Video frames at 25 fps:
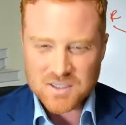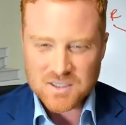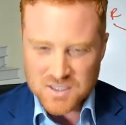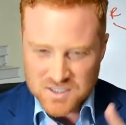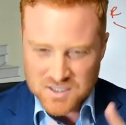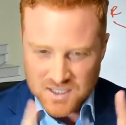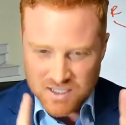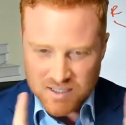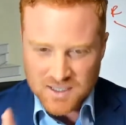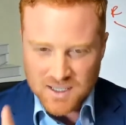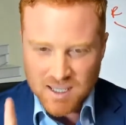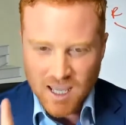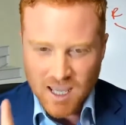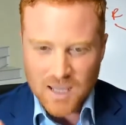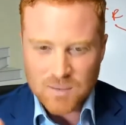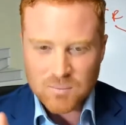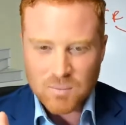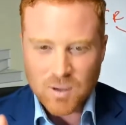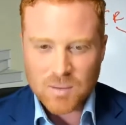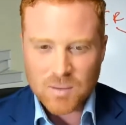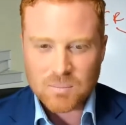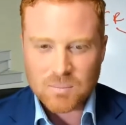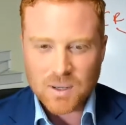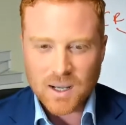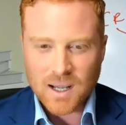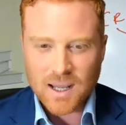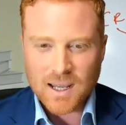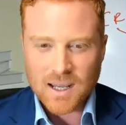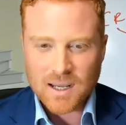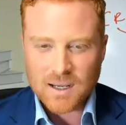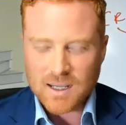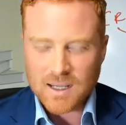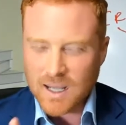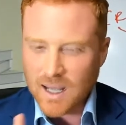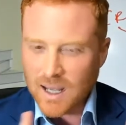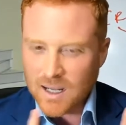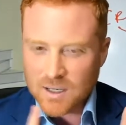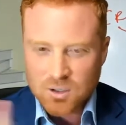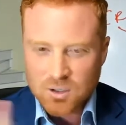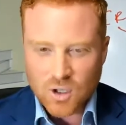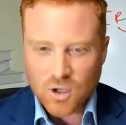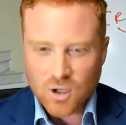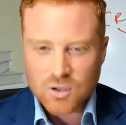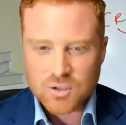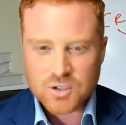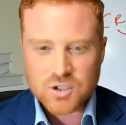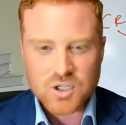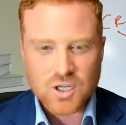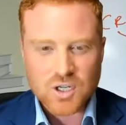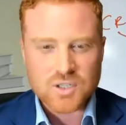Do you see the game I'm playing?
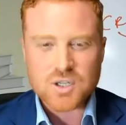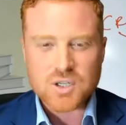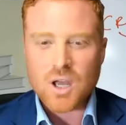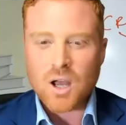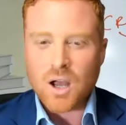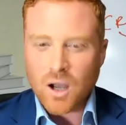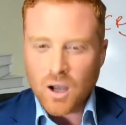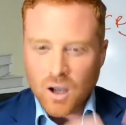Unconscious.